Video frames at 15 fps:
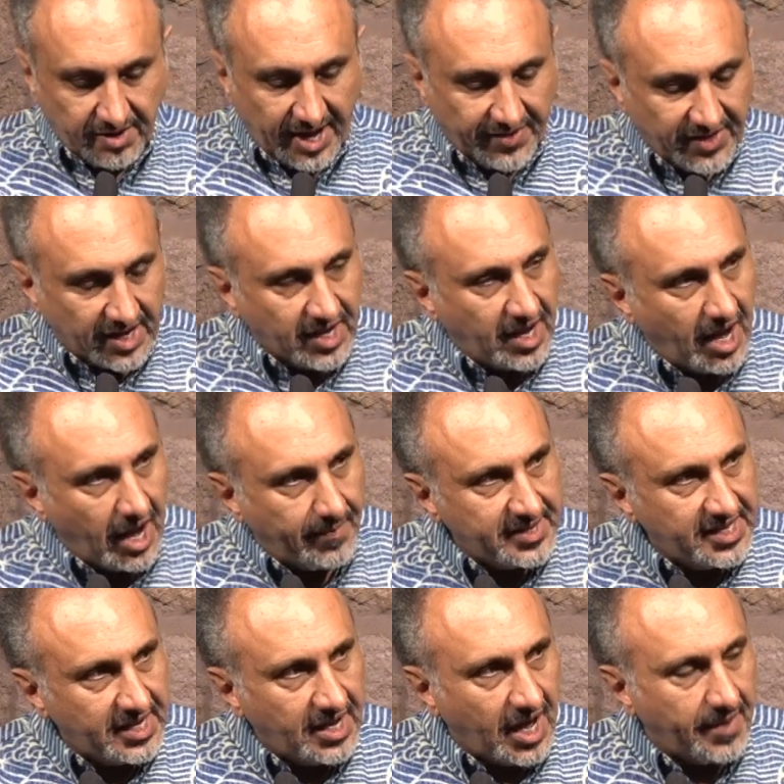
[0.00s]
And the common
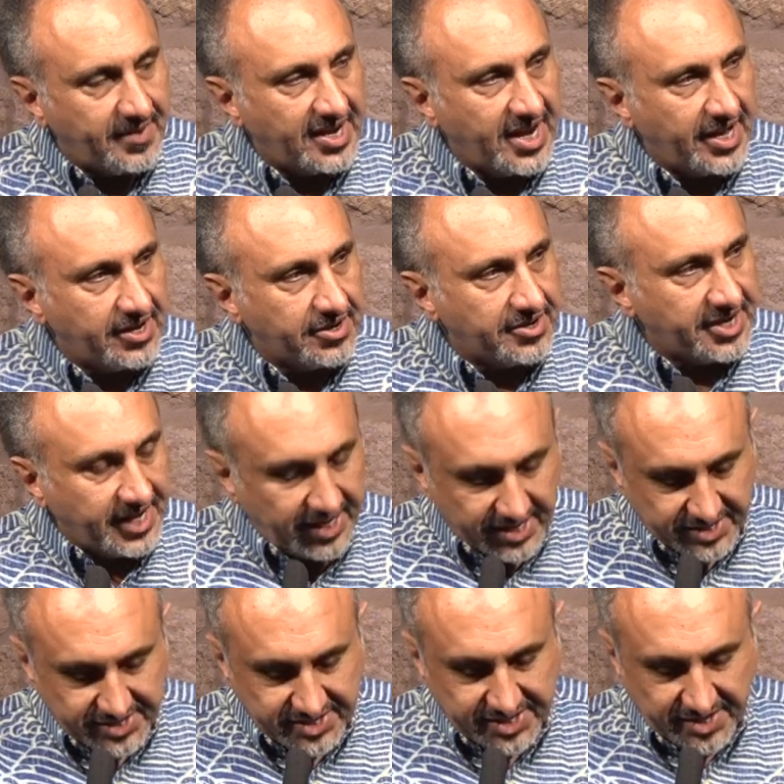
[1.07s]
denominator
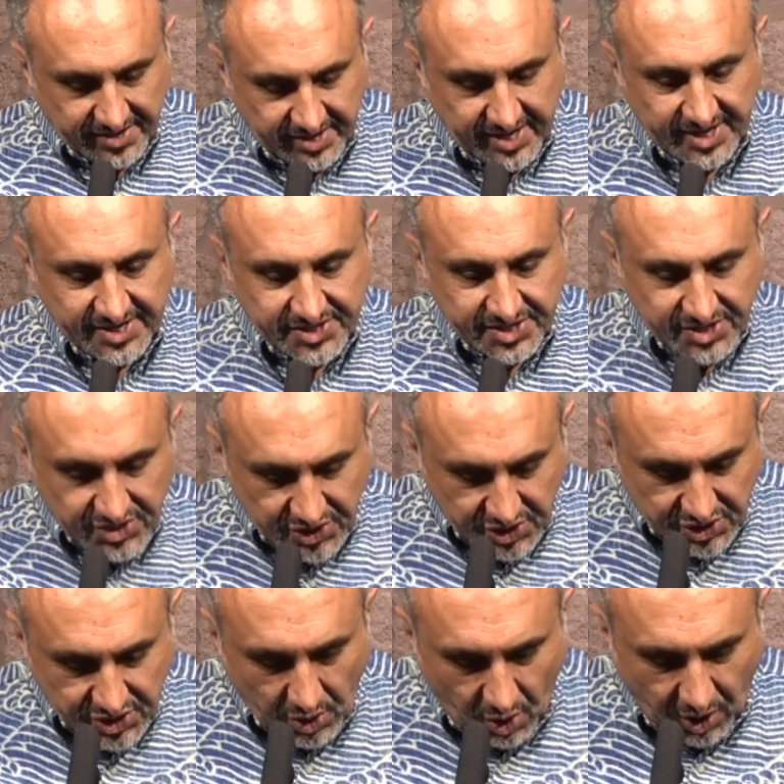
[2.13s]
is this
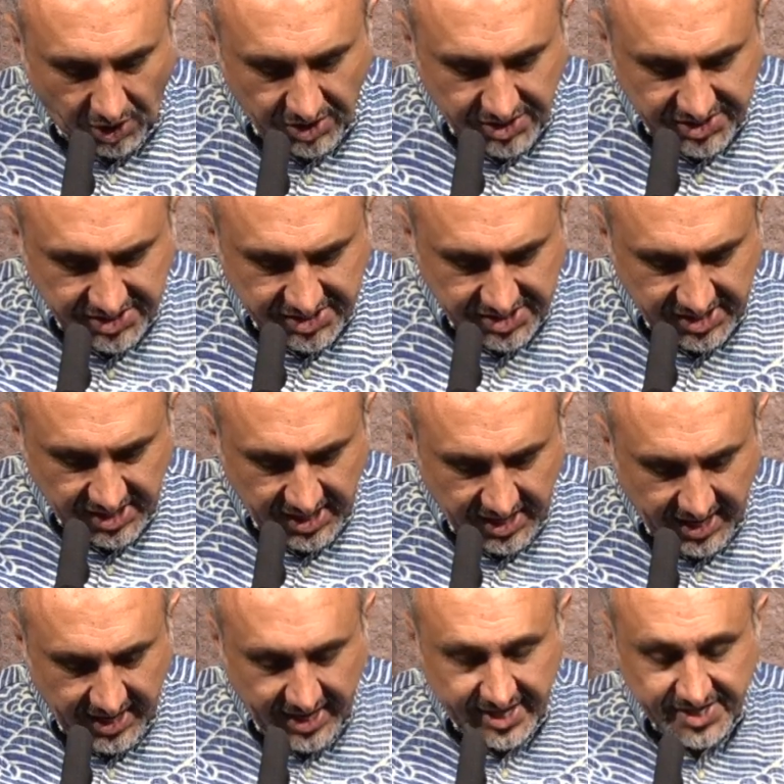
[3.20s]
source
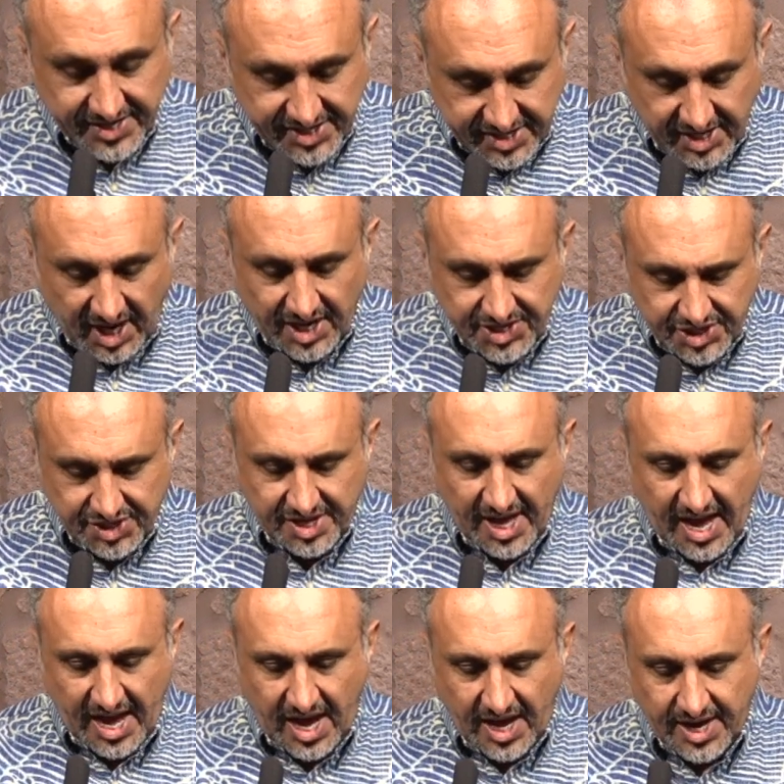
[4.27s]
such
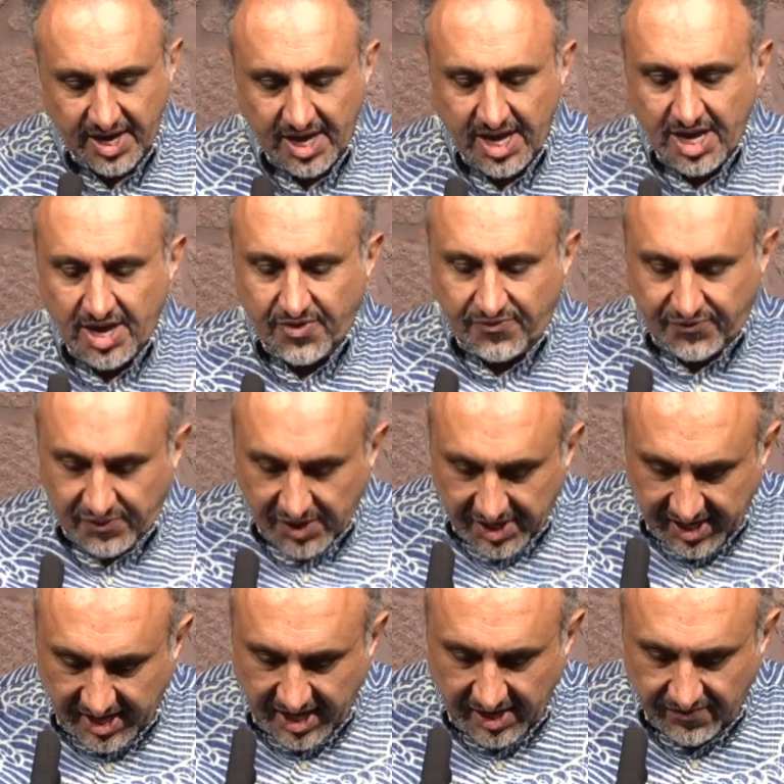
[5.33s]
that
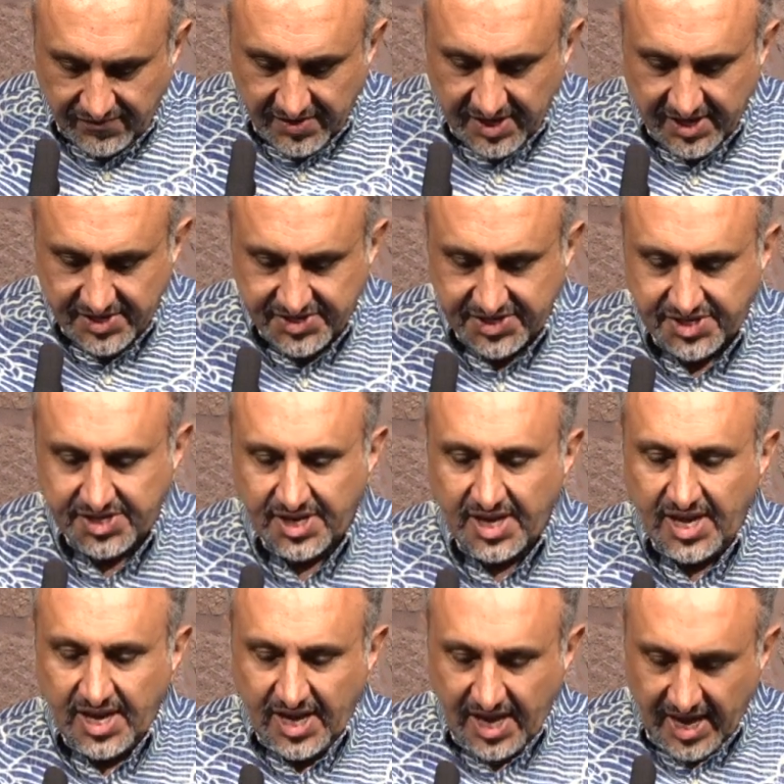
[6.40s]
forgiveness
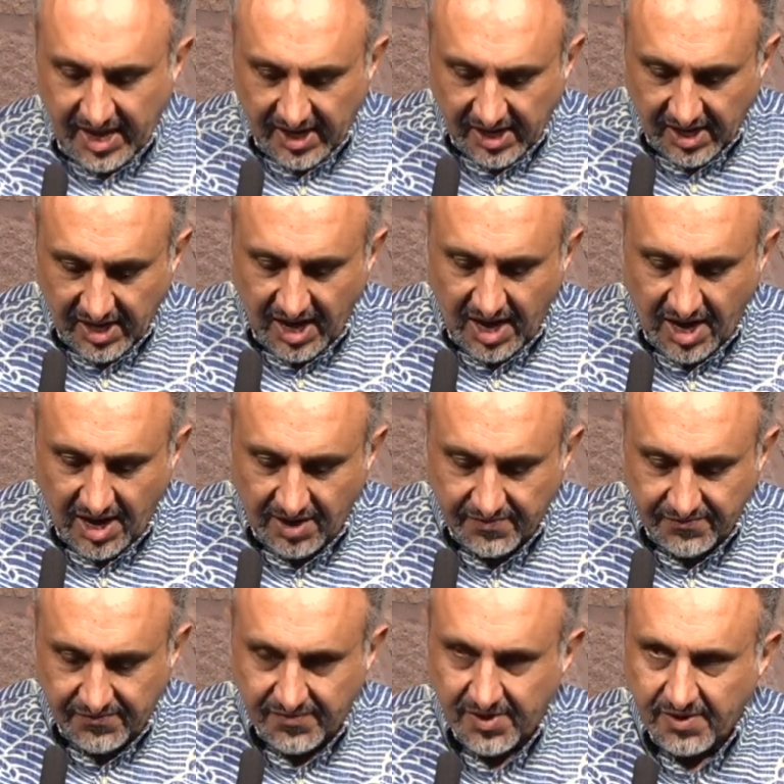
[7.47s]
and
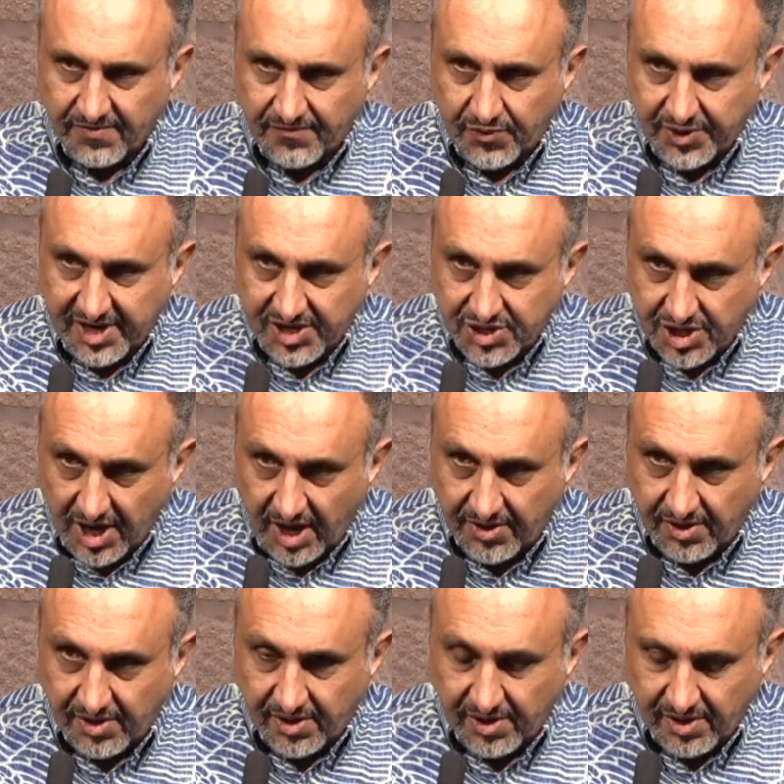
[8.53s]
love for each
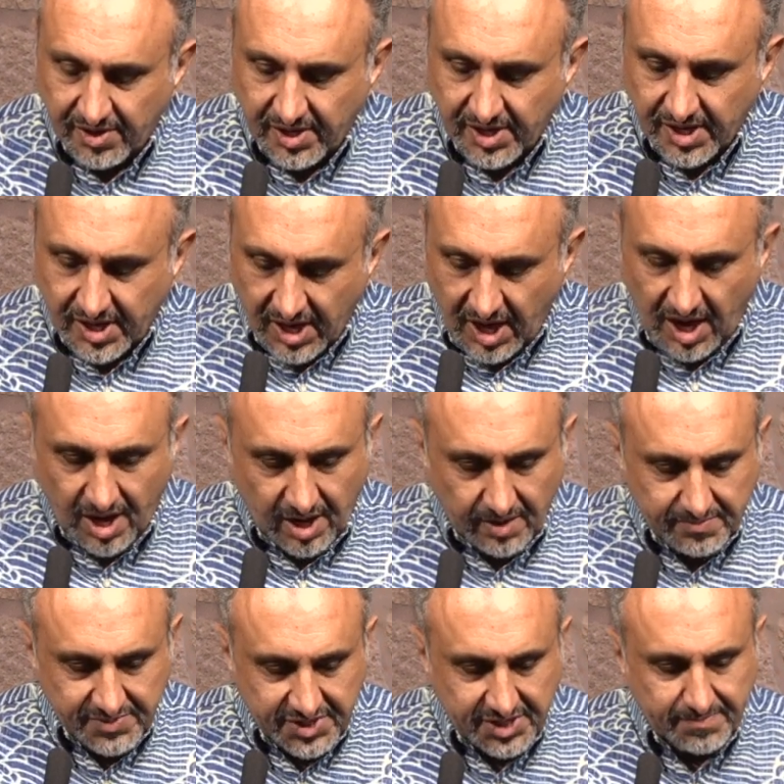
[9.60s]
other
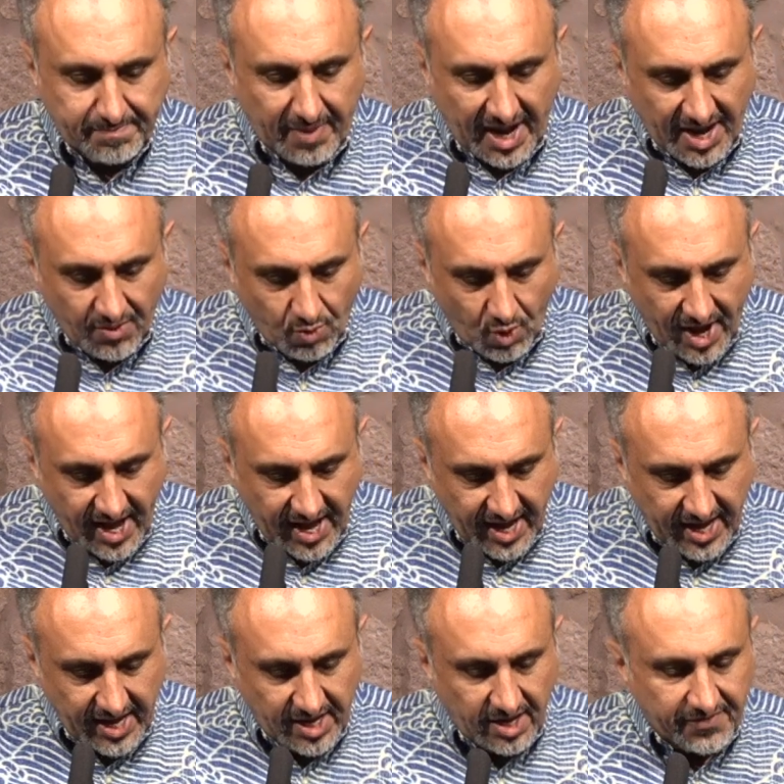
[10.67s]
comes by
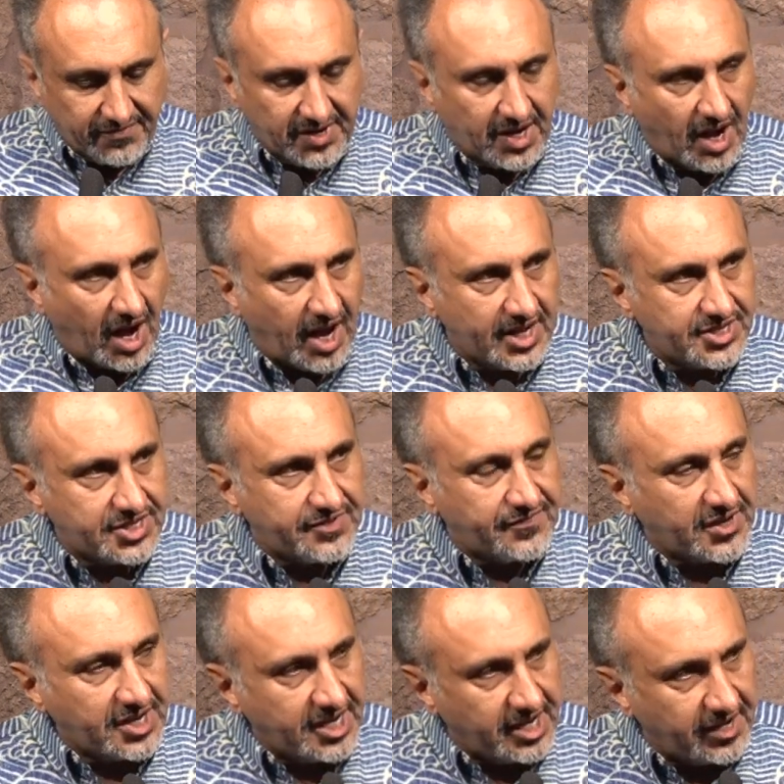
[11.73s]
way of God's
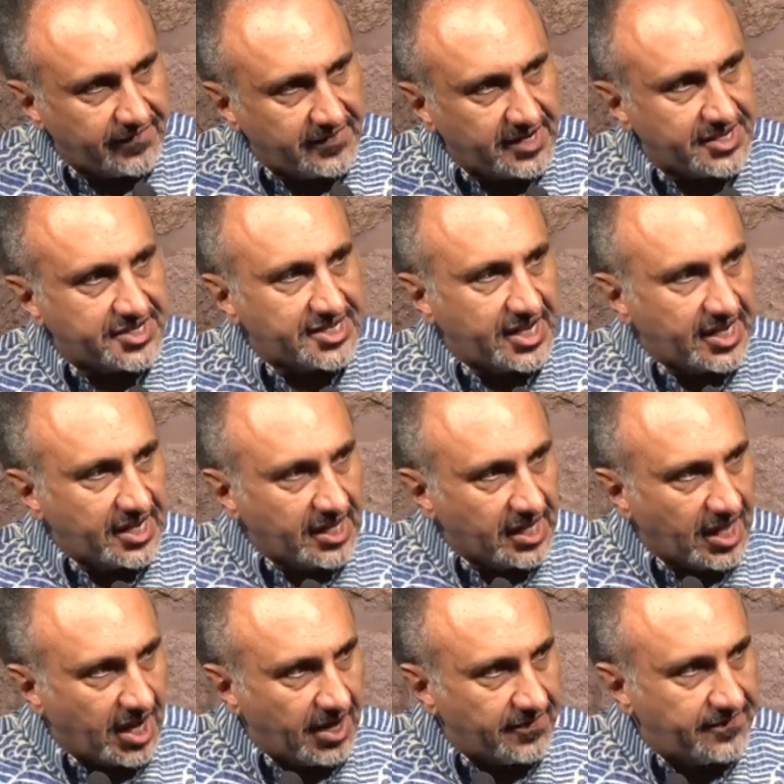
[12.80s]
forgiveness and
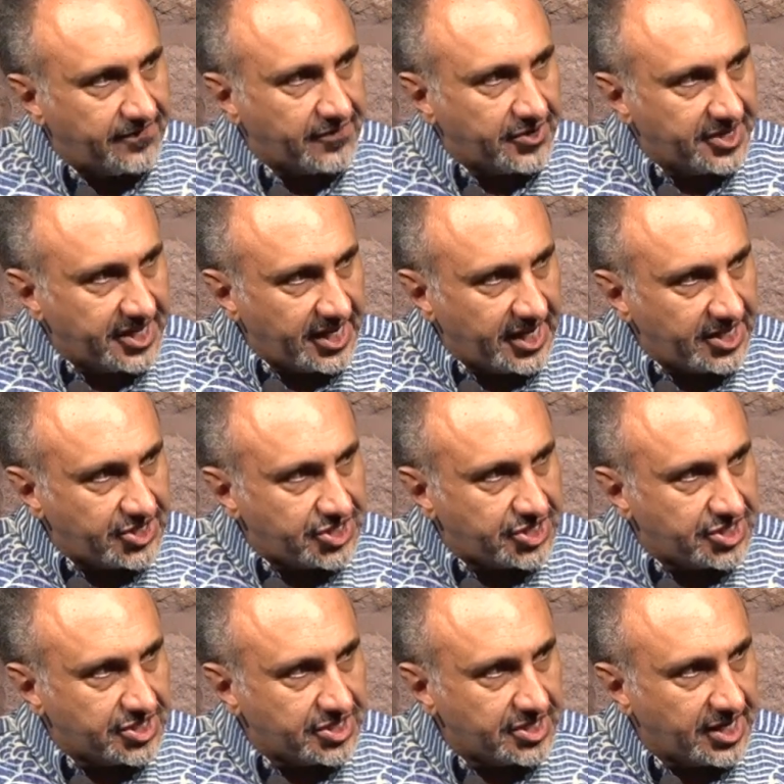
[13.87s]
love for
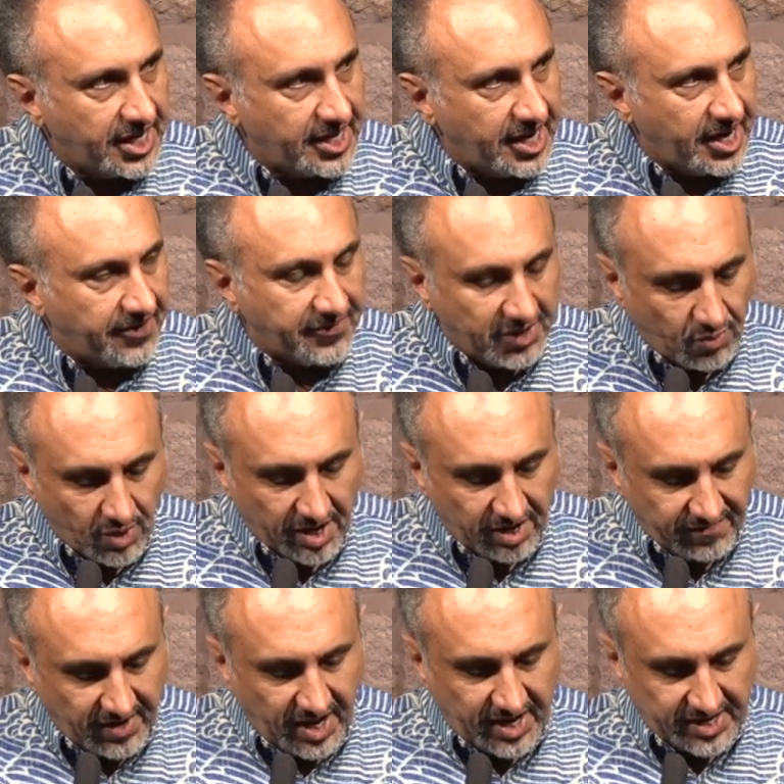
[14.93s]
each and every one
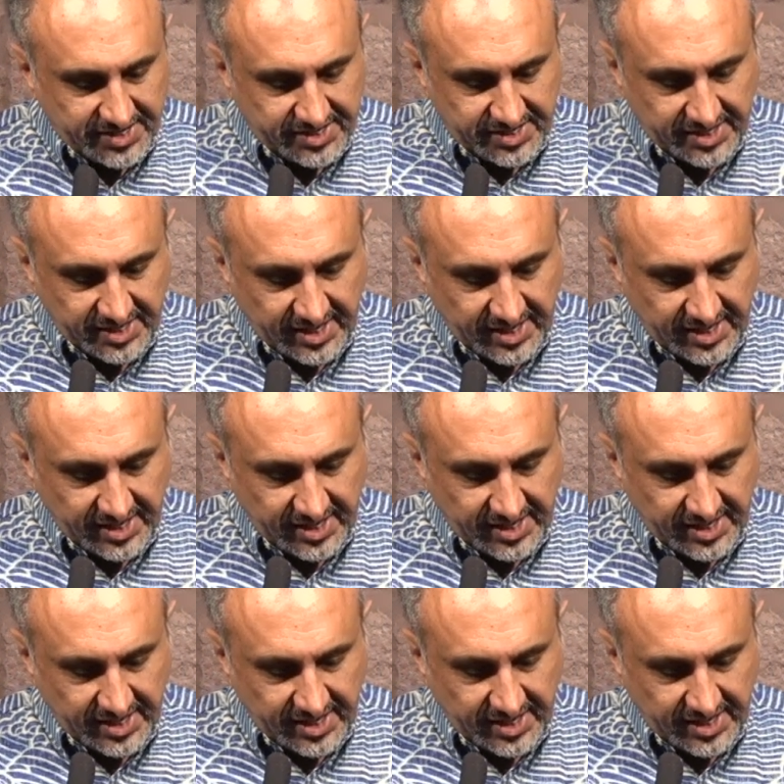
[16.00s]
of us.